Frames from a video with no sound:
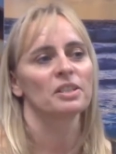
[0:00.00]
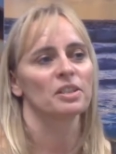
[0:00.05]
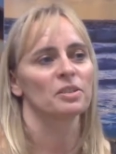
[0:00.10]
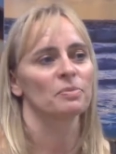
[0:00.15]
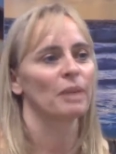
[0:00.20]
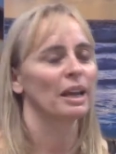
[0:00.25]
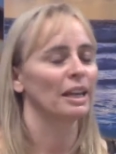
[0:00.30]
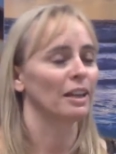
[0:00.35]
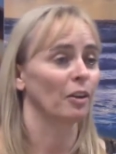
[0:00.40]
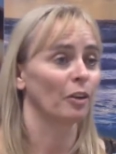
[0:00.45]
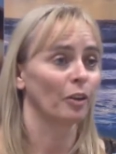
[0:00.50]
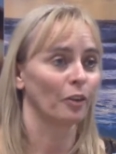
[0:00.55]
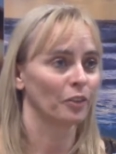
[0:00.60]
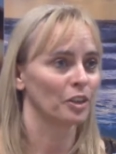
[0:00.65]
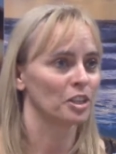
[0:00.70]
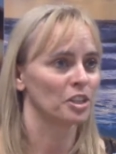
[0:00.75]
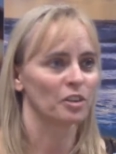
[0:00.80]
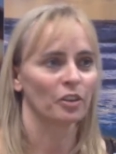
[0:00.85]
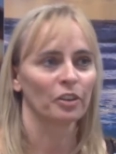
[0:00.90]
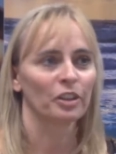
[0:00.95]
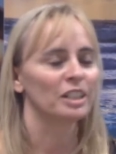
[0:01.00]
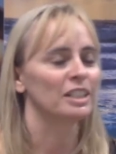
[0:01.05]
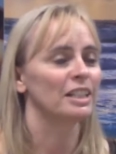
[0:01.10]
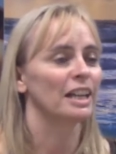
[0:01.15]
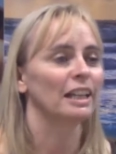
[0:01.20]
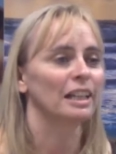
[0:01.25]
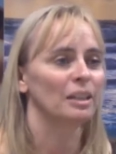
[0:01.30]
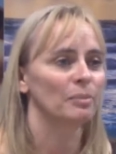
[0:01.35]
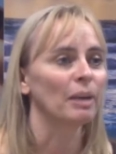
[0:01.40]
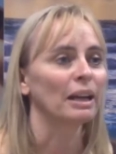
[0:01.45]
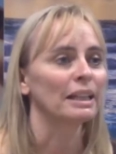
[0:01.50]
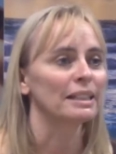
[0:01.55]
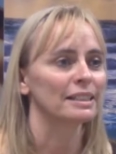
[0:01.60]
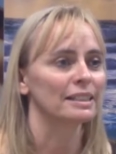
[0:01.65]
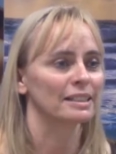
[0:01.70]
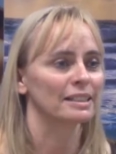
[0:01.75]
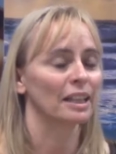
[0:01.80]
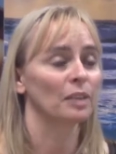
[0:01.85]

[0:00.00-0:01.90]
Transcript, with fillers: is made on this on a daily basis,